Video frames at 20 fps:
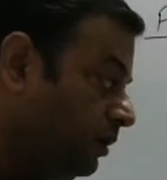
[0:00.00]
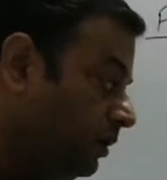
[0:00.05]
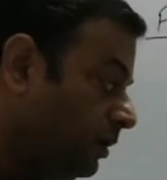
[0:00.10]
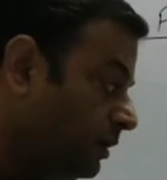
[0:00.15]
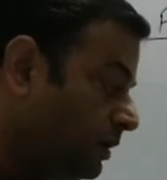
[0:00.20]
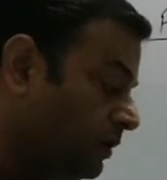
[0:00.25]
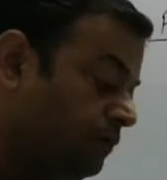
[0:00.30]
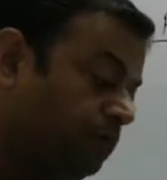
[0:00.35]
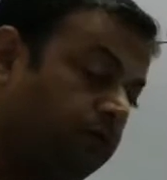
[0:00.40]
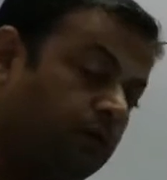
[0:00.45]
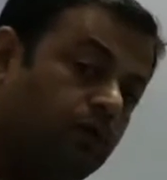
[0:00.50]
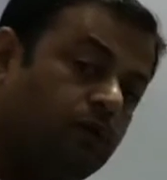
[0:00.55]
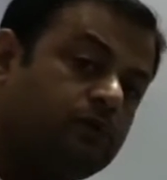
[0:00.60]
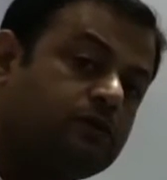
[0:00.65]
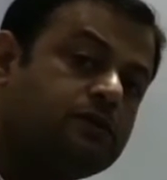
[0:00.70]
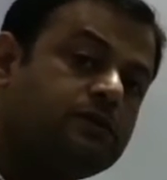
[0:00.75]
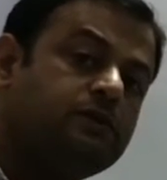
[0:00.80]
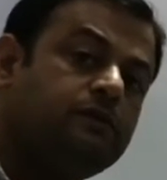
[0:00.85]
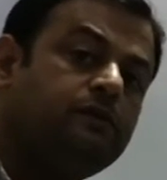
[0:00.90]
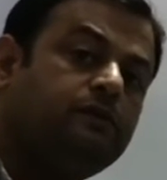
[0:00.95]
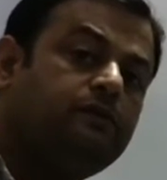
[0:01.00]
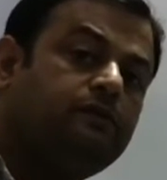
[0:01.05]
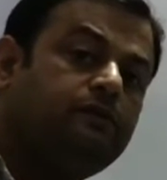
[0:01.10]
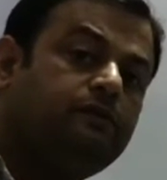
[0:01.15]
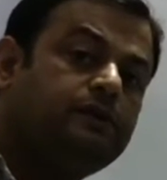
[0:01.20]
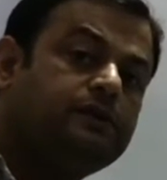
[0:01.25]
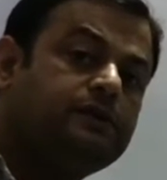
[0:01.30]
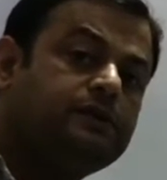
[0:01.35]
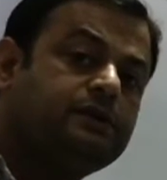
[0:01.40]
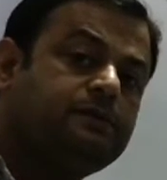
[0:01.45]
or the force
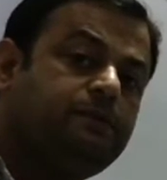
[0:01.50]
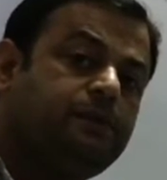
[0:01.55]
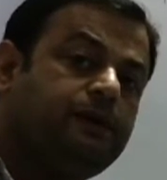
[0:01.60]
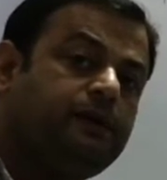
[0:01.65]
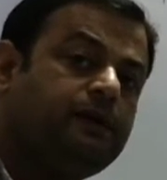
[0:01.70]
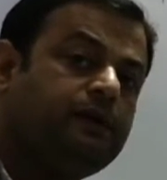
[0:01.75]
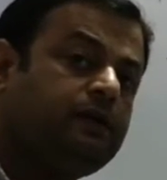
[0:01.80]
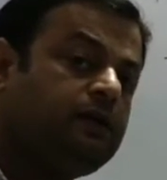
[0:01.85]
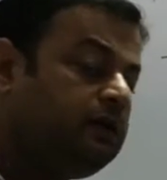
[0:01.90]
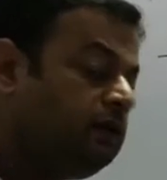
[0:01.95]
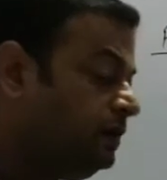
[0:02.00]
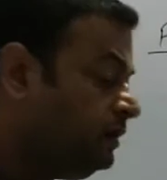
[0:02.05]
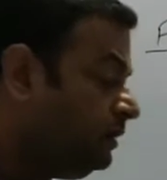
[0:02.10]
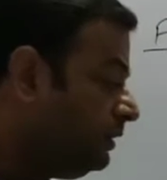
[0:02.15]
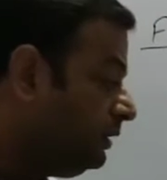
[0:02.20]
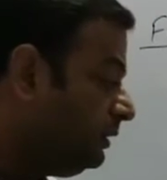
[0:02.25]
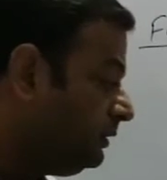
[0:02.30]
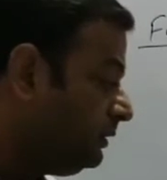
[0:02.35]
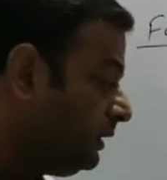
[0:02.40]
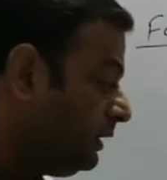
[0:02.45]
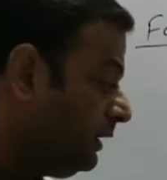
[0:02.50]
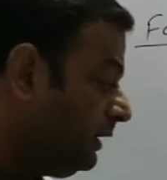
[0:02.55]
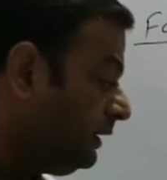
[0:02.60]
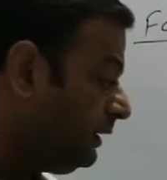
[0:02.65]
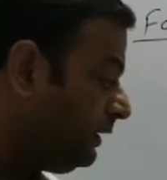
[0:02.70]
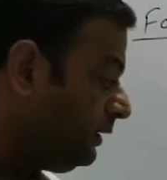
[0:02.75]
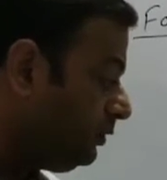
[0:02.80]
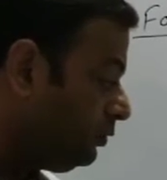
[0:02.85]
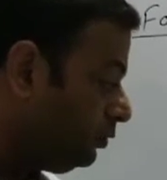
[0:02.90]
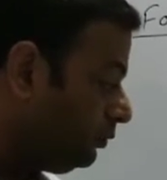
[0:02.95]
which is being
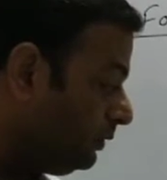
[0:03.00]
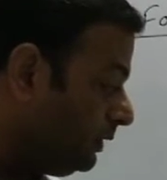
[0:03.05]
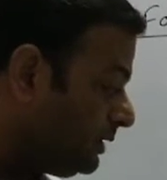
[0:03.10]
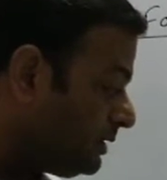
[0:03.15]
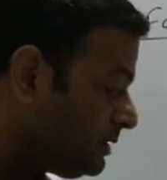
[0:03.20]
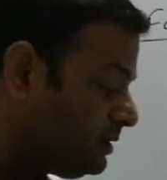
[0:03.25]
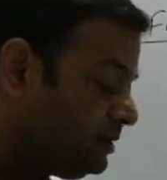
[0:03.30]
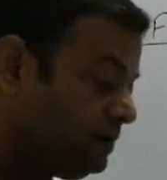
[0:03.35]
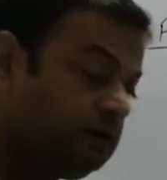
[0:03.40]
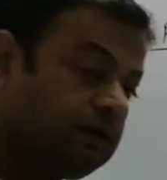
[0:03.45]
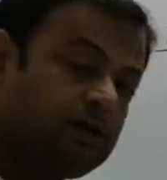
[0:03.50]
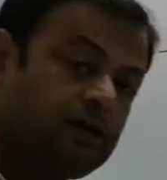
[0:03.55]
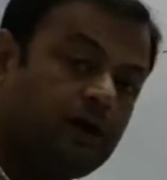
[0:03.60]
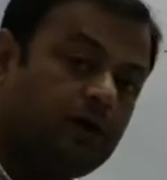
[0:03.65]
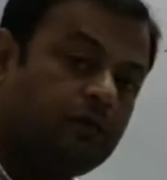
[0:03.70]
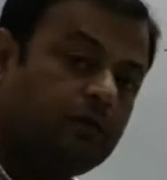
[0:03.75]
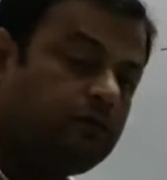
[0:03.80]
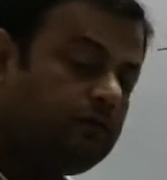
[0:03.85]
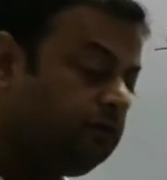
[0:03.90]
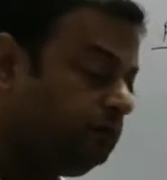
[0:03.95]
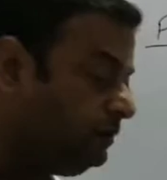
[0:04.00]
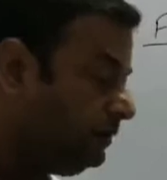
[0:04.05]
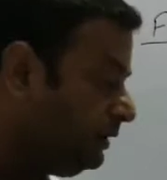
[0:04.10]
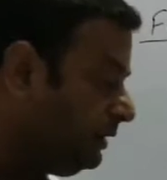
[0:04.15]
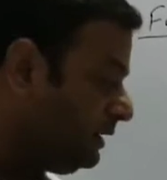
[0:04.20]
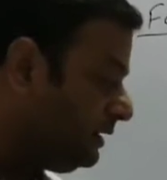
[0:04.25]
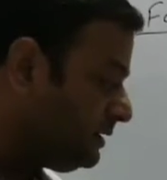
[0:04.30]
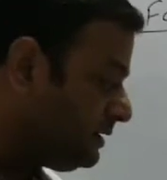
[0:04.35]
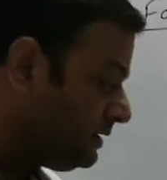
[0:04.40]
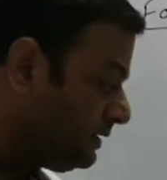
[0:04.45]
generated towards ground
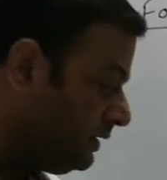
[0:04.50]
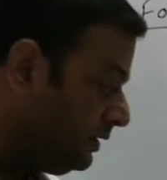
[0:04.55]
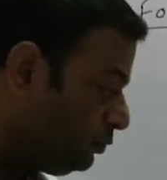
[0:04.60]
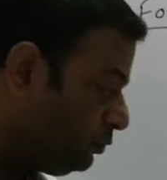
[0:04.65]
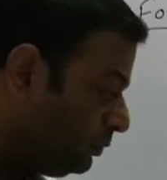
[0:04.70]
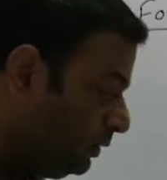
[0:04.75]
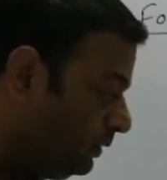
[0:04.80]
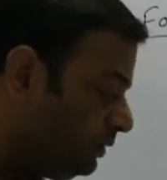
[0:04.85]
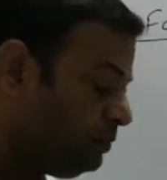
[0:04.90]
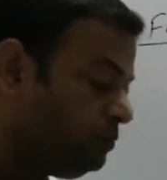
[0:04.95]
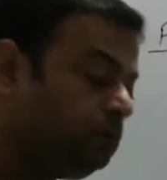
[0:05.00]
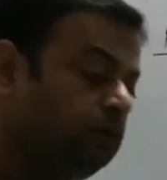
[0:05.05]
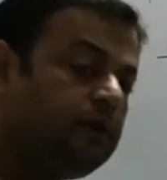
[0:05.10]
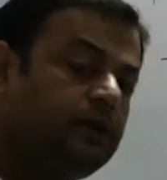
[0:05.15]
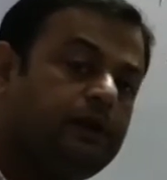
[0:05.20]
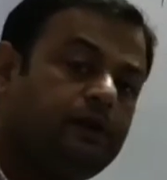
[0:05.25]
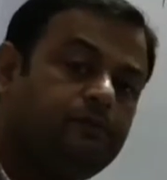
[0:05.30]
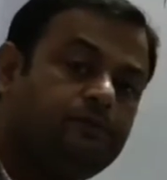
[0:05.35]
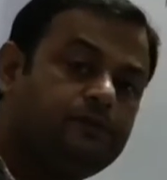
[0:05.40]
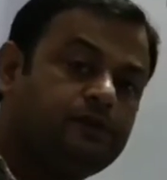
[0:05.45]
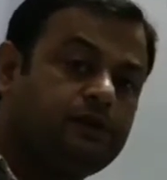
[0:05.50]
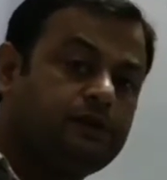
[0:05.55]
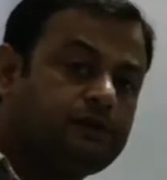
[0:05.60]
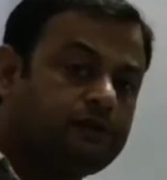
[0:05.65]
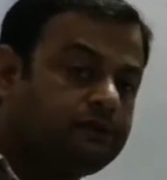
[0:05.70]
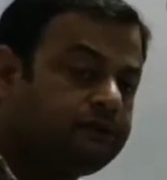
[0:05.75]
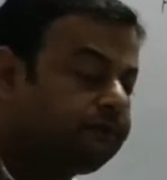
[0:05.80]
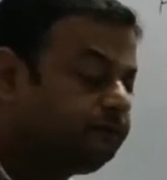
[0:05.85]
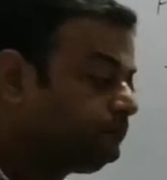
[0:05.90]
is equal to mg.